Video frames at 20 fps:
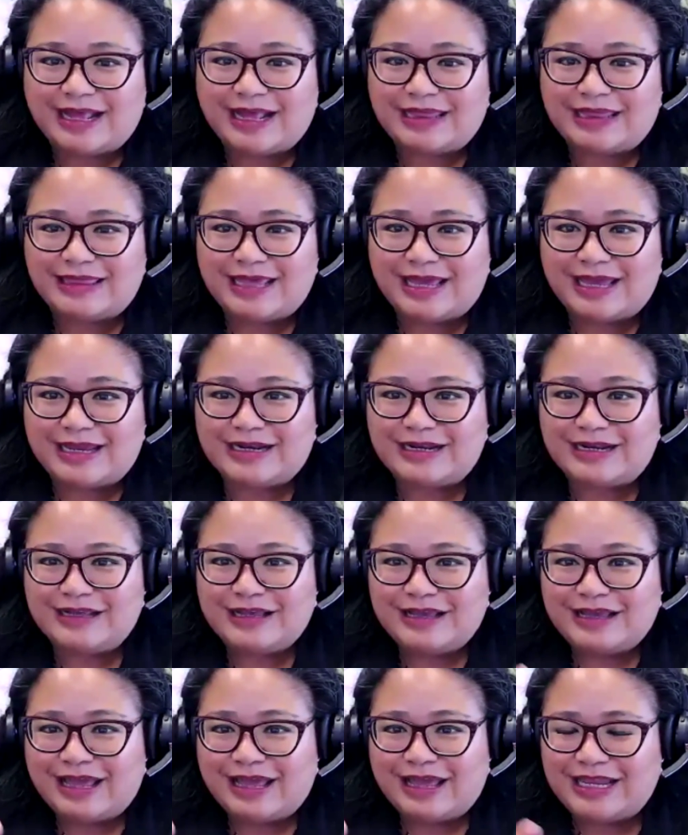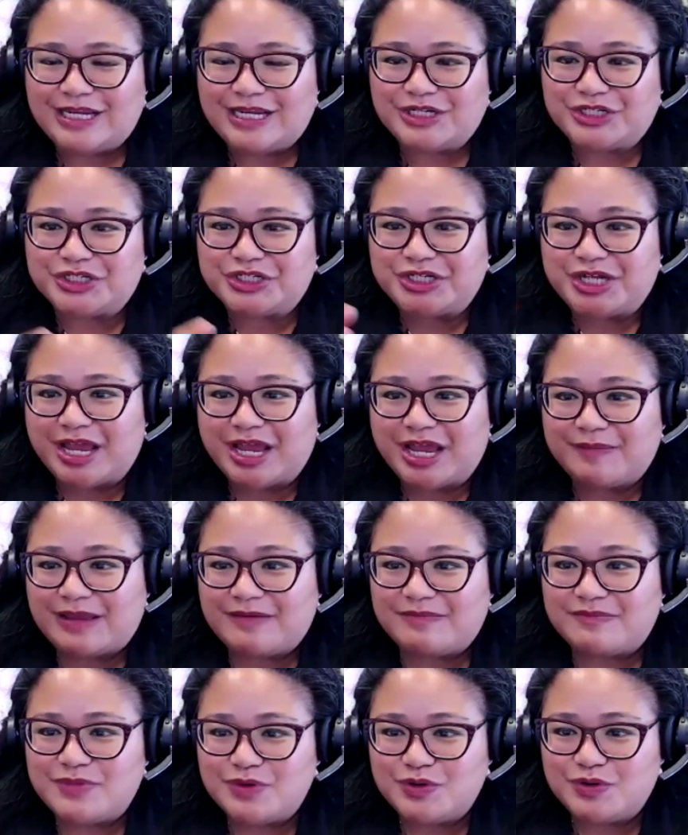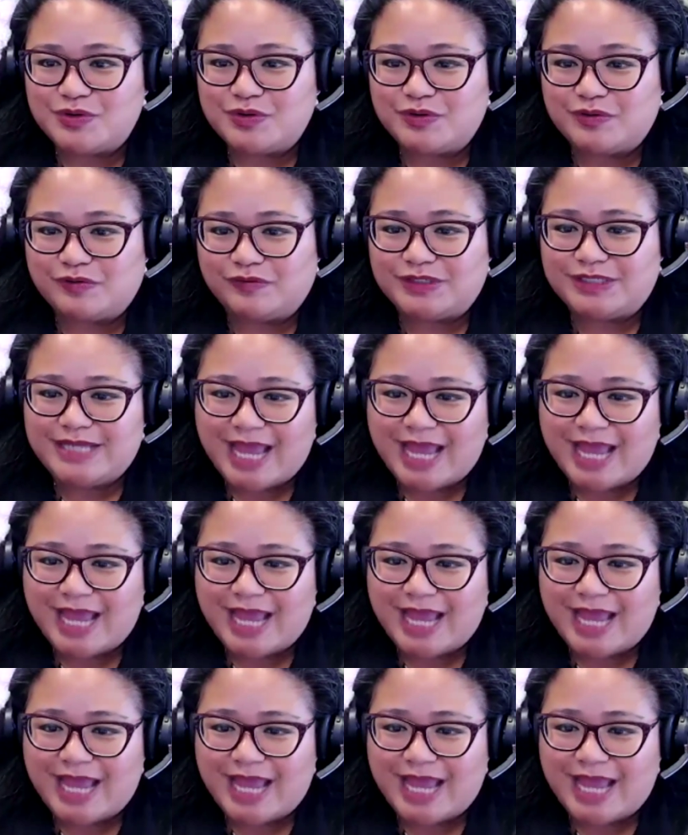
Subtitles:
And then each time I moved,